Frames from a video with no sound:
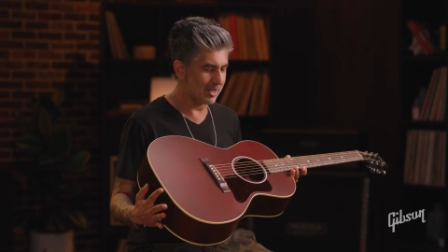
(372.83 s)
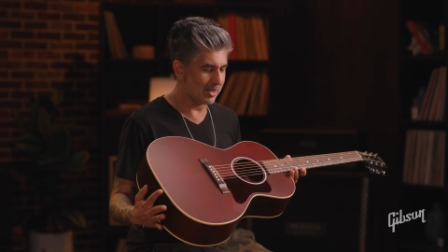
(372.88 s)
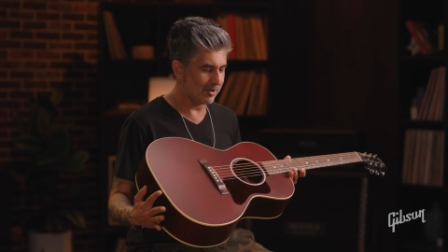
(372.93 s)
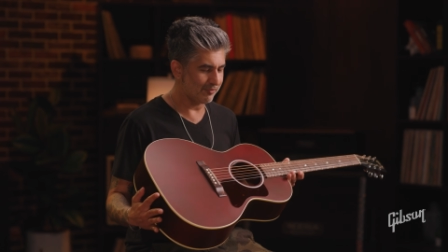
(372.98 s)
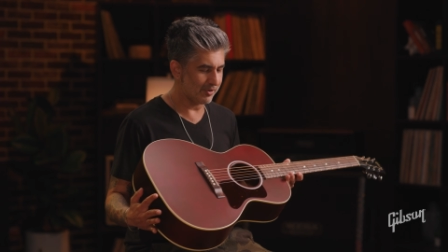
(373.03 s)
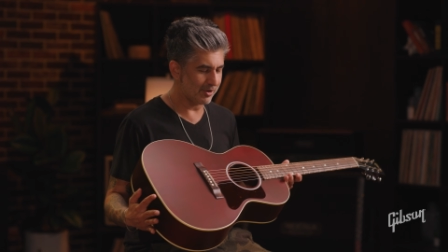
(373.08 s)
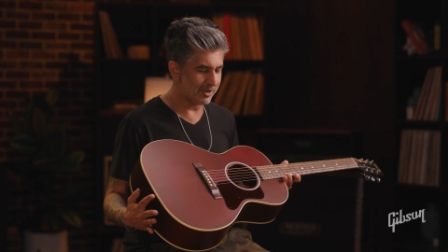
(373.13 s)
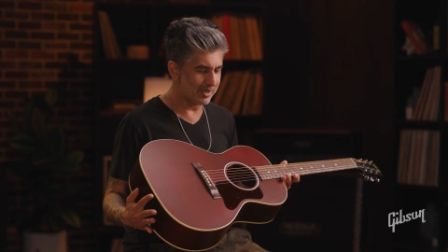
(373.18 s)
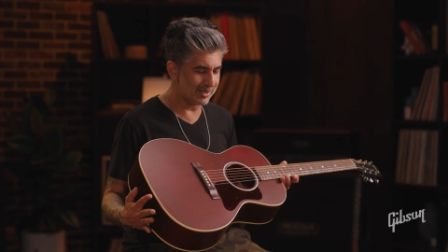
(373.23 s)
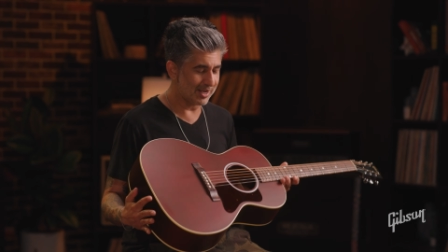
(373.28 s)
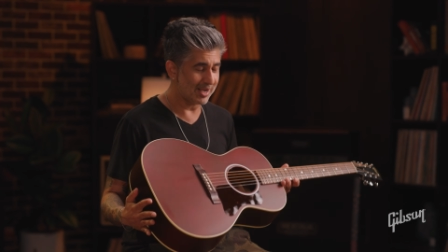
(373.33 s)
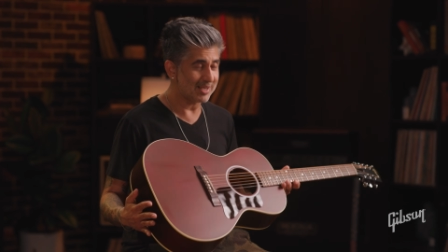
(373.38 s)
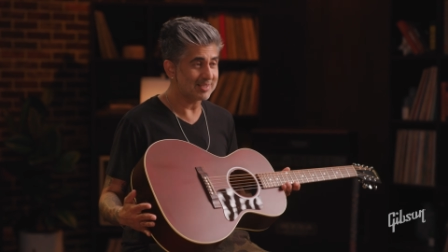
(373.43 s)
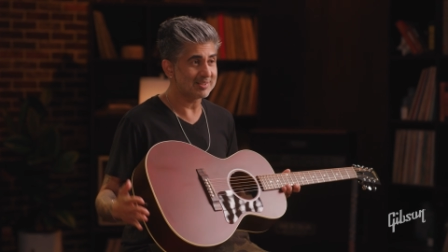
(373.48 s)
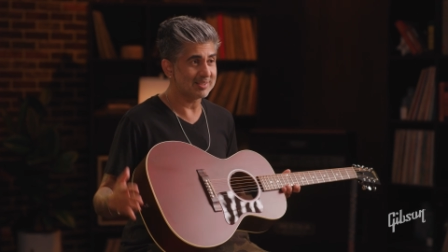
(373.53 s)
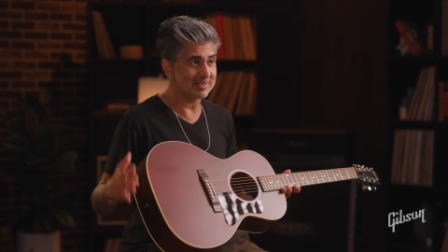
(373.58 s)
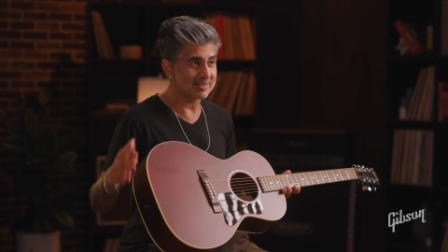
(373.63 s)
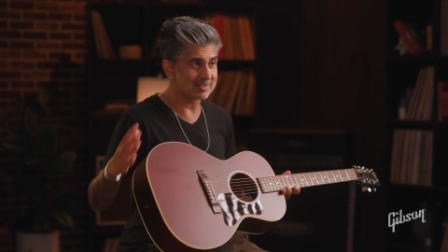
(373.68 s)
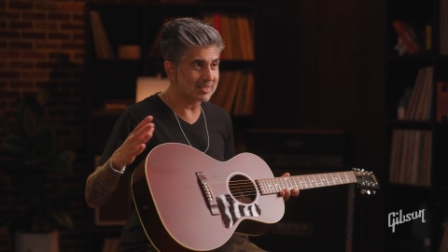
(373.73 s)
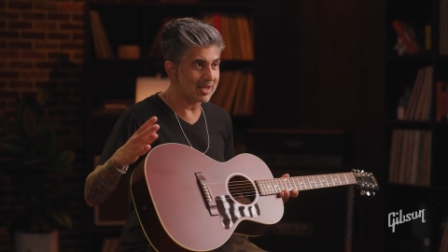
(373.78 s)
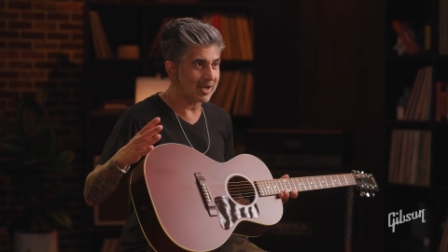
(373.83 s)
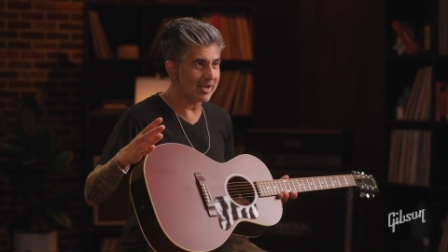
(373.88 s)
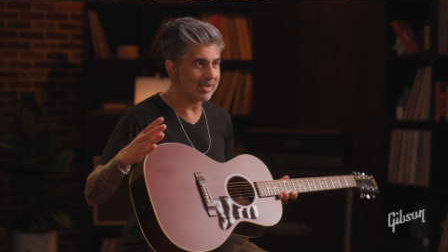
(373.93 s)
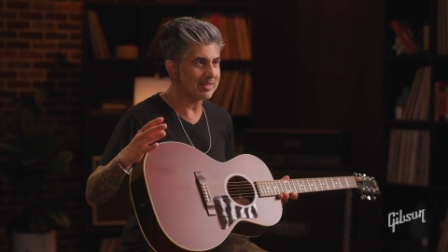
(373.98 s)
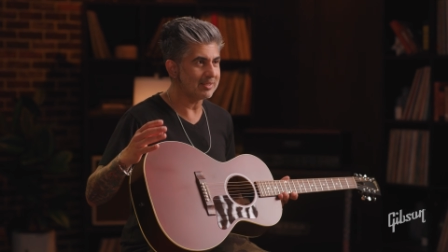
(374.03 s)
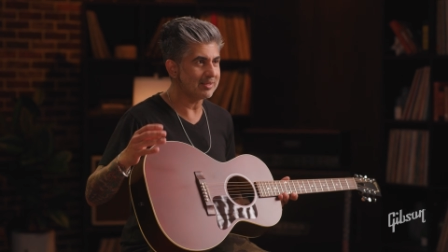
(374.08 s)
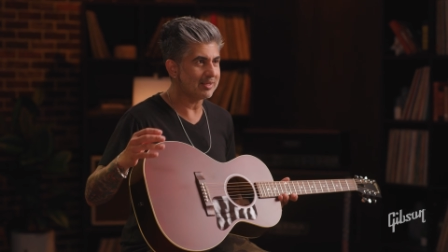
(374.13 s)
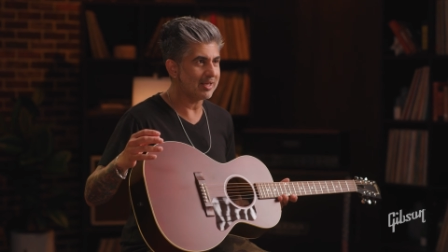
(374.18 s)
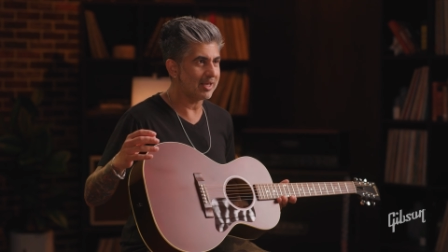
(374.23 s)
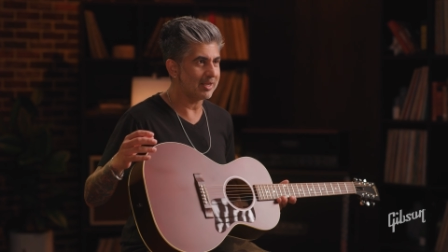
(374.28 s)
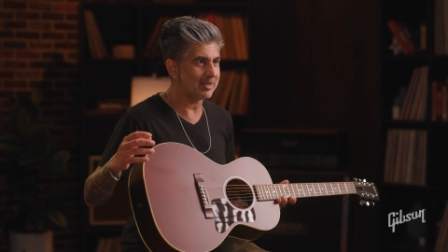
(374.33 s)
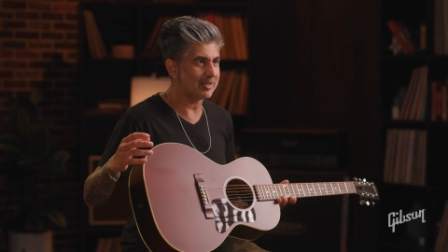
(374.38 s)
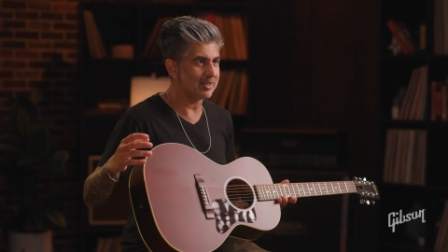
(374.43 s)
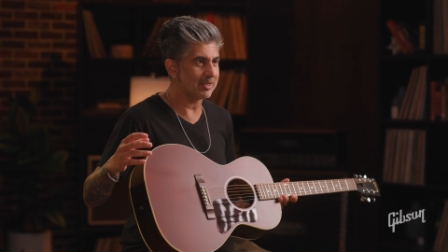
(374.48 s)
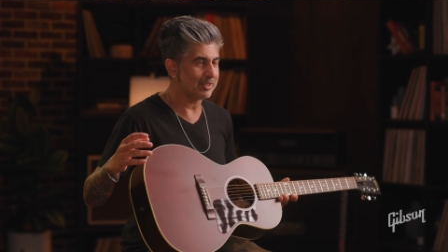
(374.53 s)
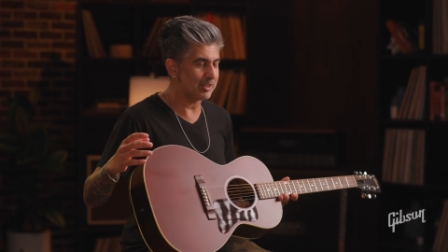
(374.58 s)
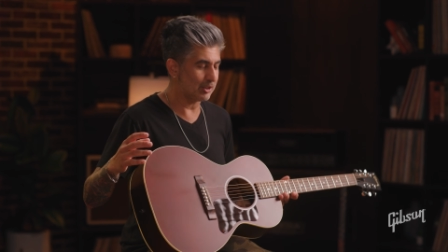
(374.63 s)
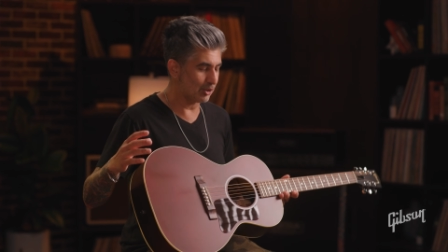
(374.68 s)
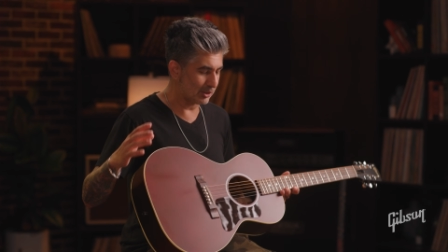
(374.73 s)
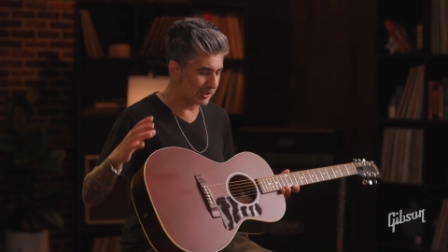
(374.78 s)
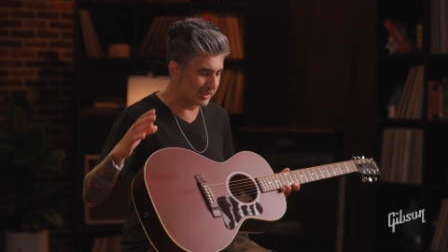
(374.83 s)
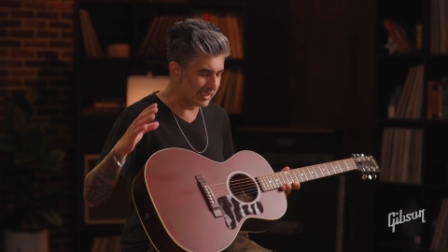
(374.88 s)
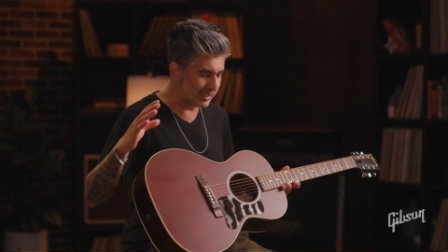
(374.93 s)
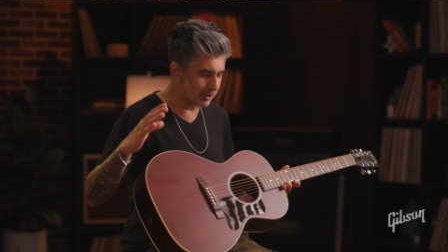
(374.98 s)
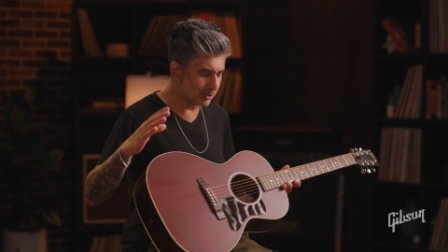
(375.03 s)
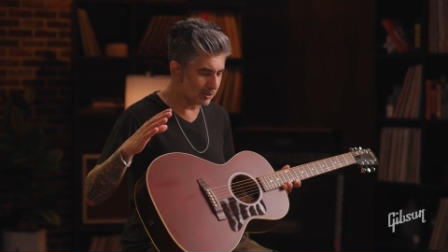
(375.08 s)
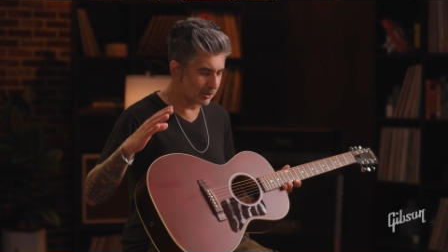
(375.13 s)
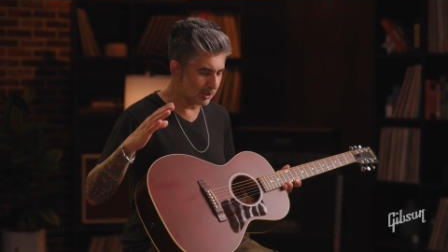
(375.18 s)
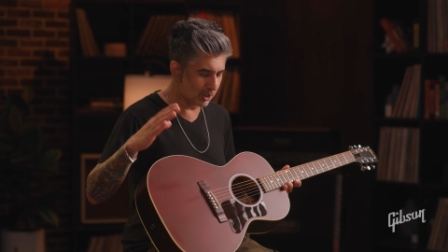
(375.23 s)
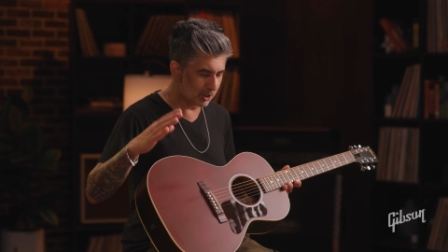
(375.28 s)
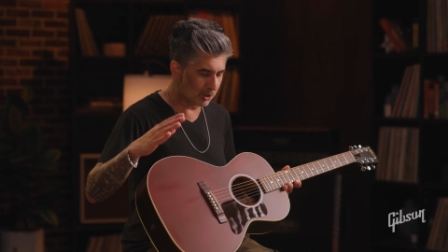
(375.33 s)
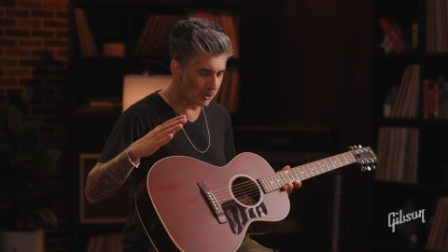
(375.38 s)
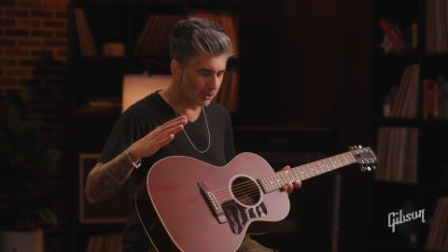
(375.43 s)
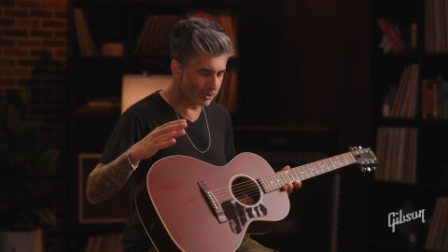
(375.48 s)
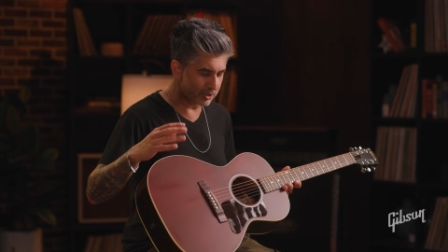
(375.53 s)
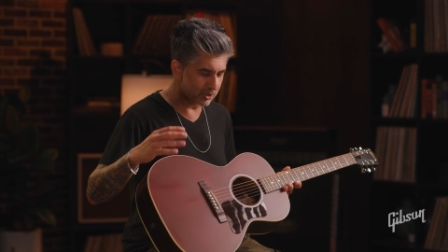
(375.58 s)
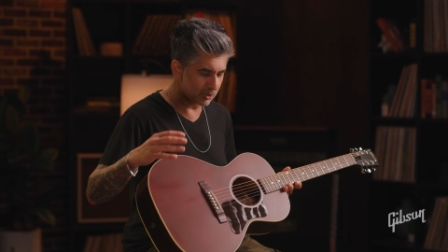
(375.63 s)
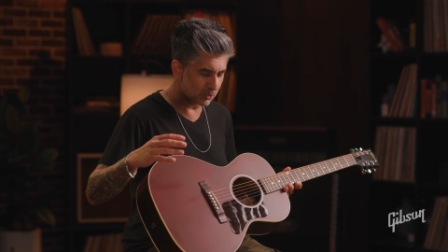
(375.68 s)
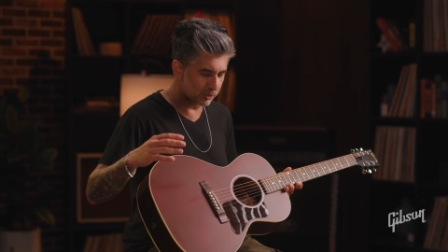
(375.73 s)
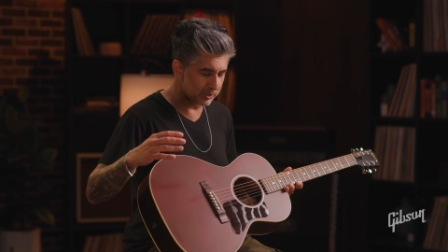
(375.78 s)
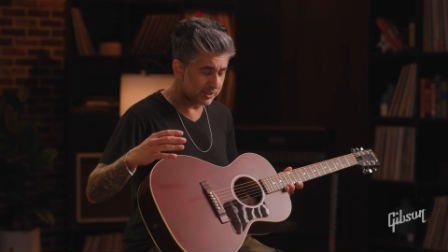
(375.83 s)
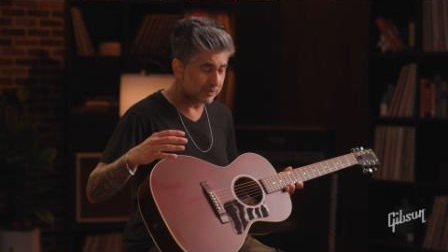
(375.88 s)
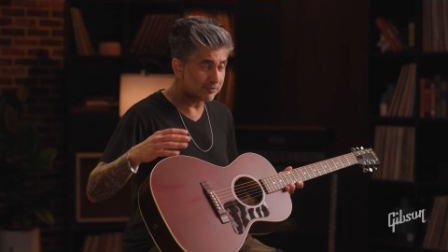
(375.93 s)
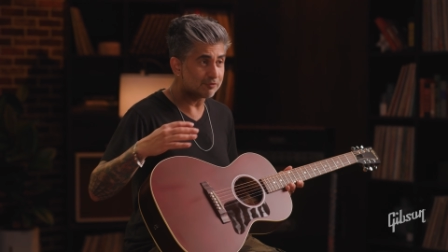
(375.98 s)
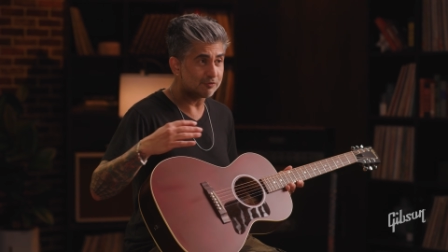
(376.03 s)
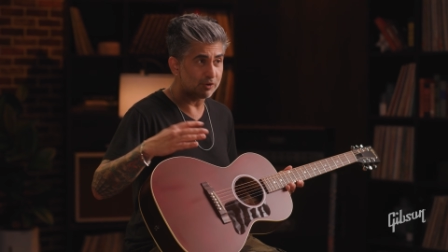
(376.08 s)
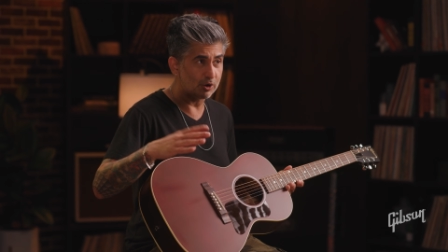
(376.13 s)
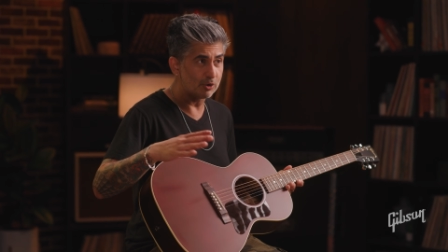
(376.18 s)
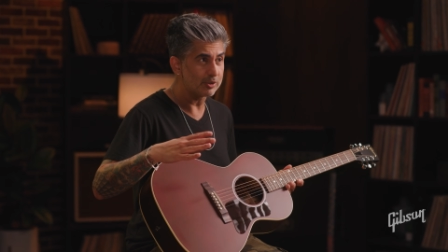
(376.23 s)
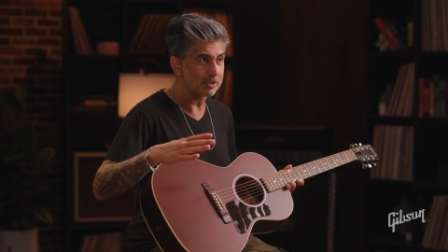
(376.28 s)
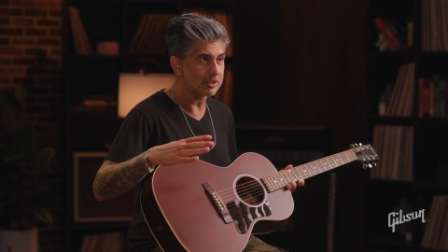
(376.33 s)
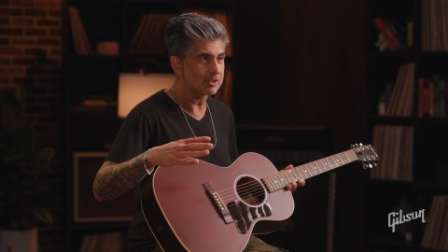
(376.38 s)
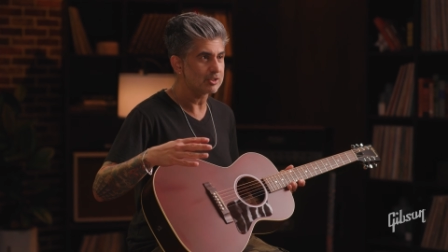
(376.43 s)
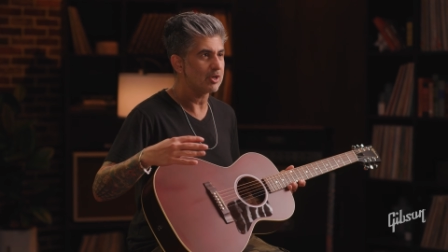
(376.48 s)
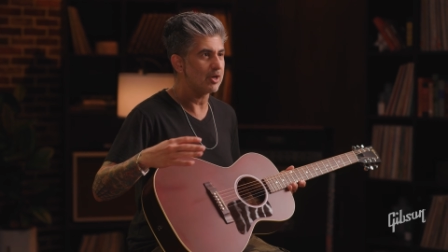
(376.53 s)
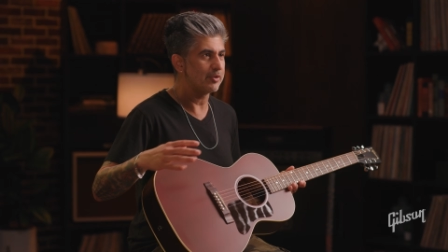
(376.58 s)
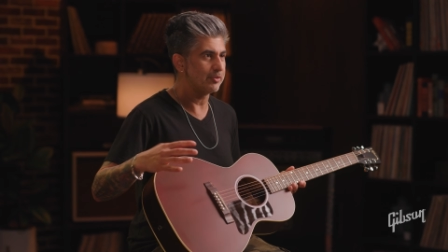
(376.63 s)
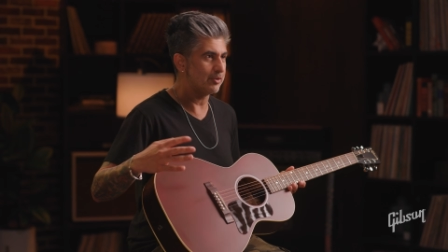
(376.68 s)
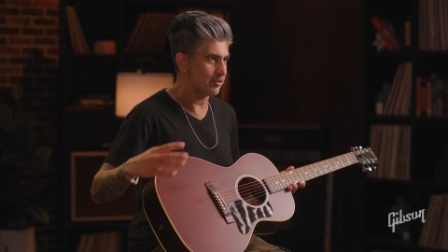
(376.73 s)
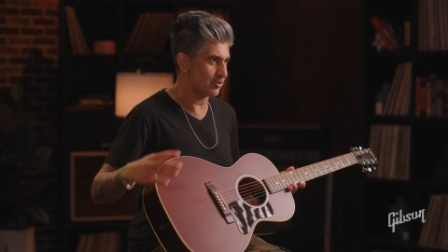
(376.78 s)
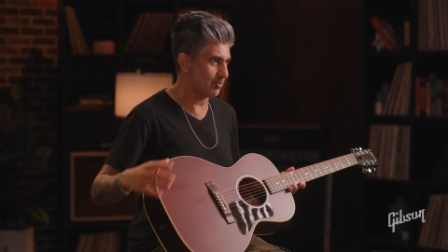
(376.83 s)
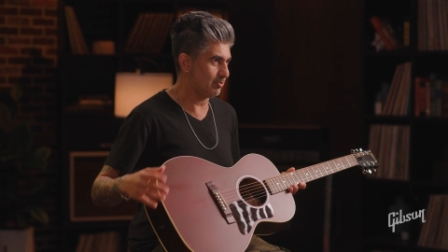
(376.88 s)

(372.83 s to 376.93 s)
very nice and tight, and leaner lows, really focused on those